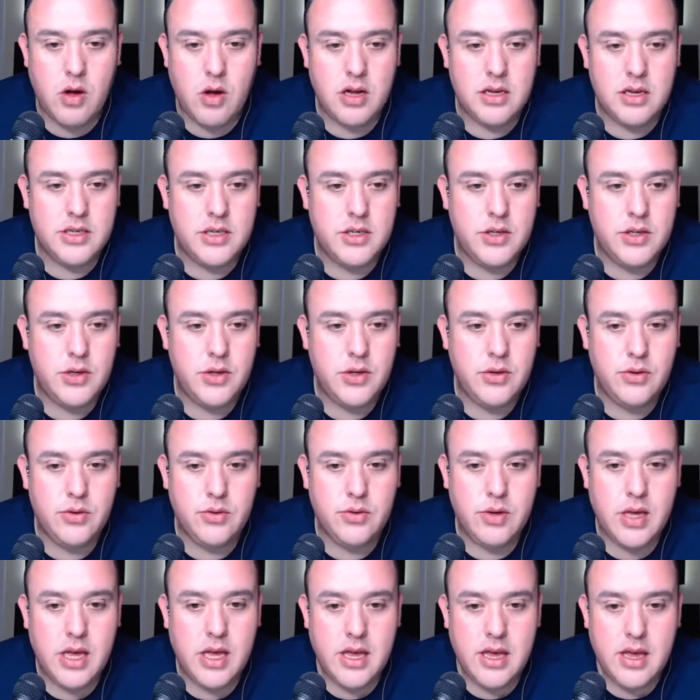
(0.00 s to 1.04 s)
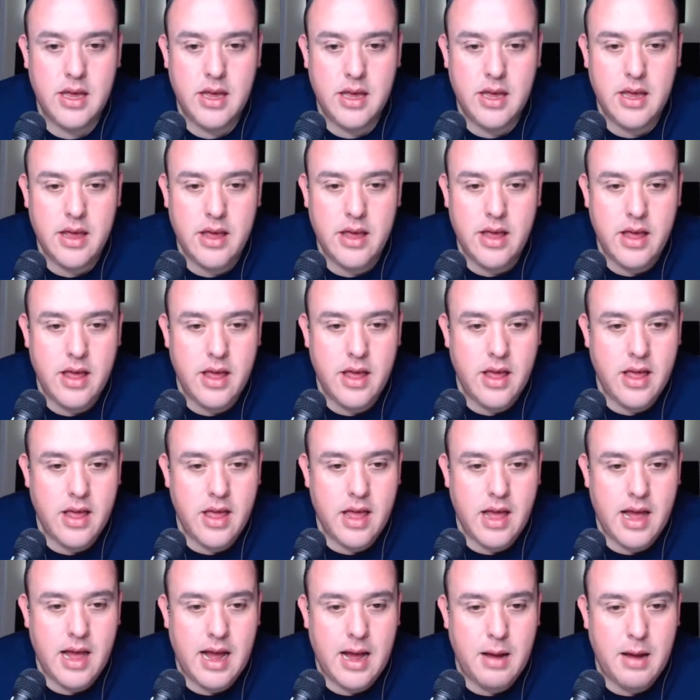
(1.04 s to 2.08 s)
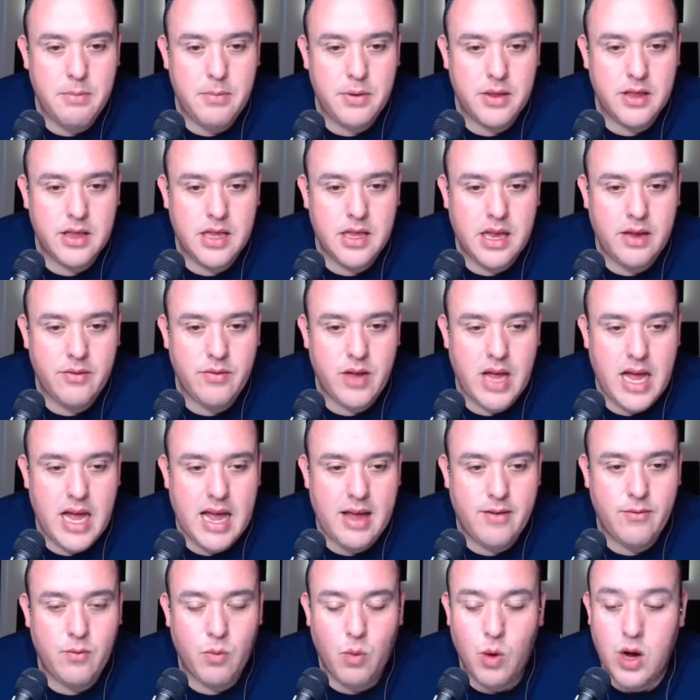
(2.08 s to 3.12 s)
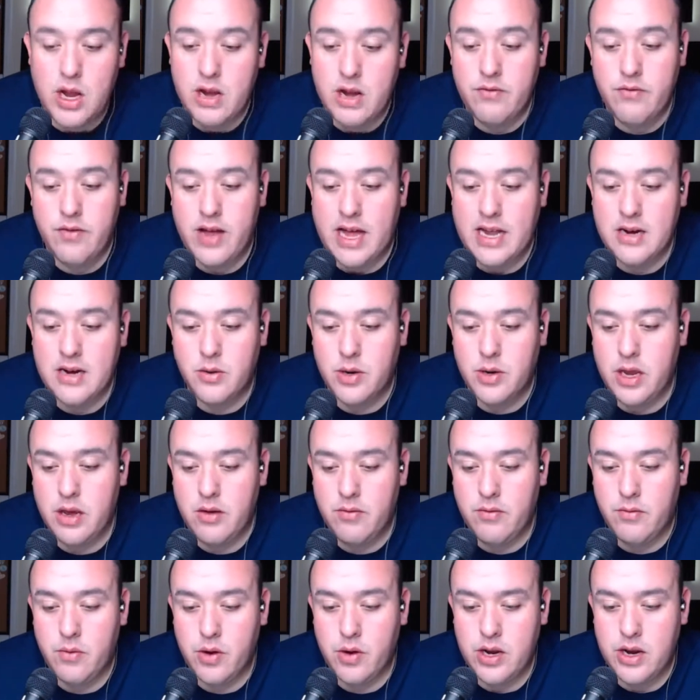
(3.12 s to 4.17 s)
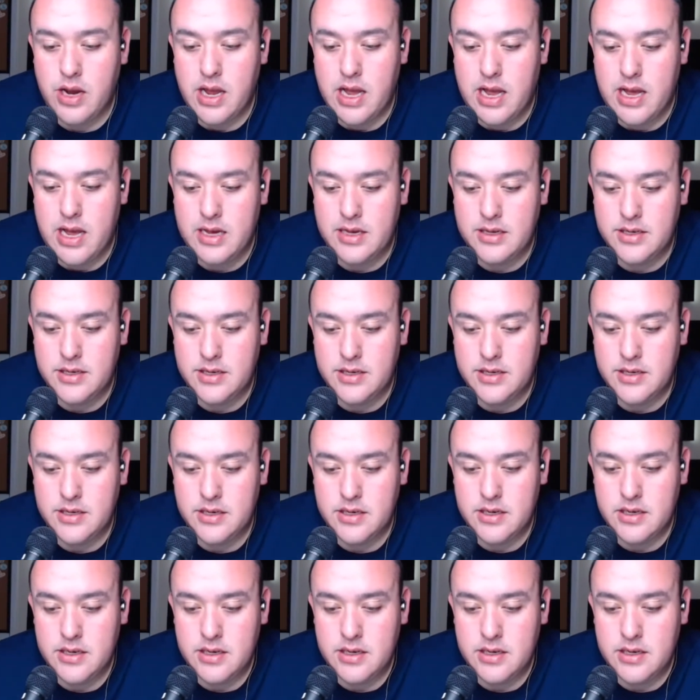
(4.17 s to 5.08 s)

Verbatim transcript: on to I believe I have one final deal for you guys.